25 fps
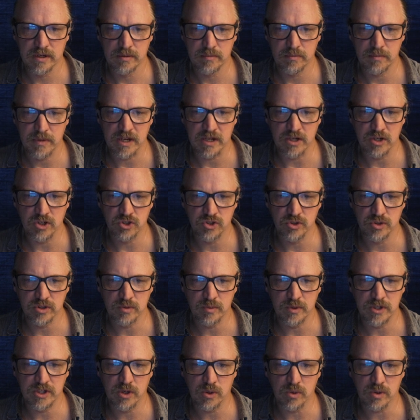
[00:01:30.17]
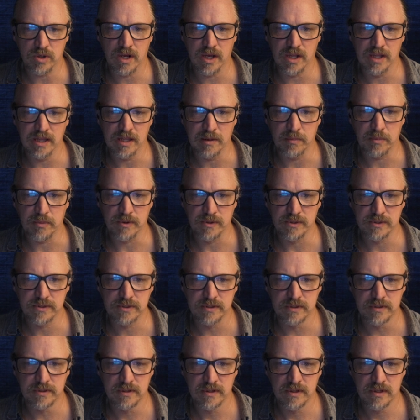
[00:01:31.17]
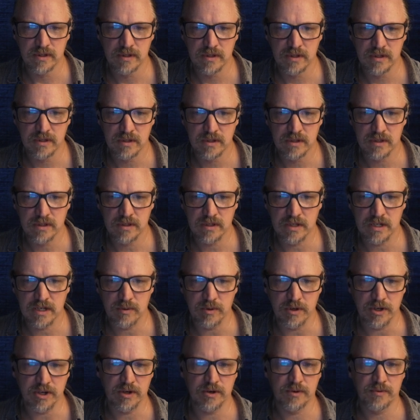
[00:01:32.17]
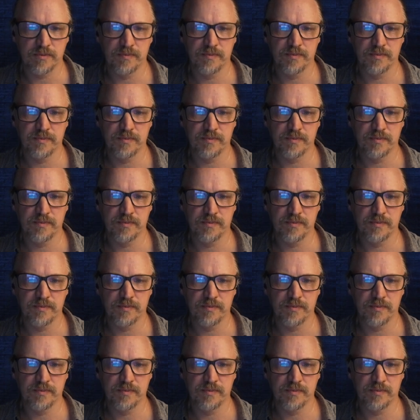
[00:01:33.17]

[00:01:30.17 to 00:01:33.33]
making sure that we don't clip. There we go.